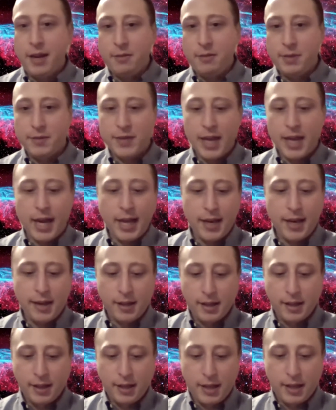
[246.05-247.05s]
We've got
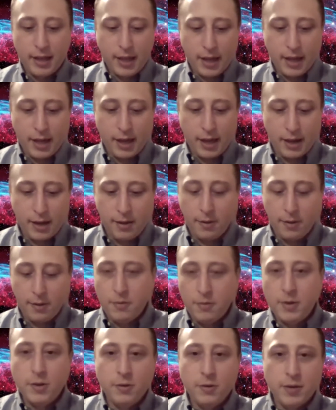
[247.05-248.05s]

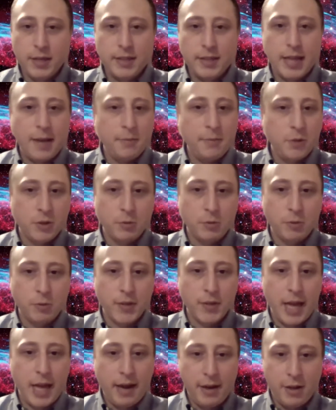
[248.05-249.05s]
USM uh, just rolled
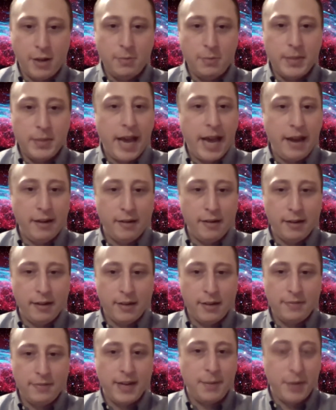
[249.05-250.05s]
out a CubeSat
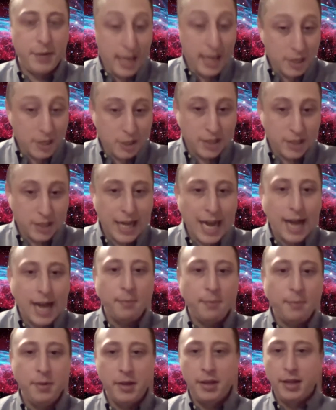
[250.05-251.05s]
uh, fabrication lab.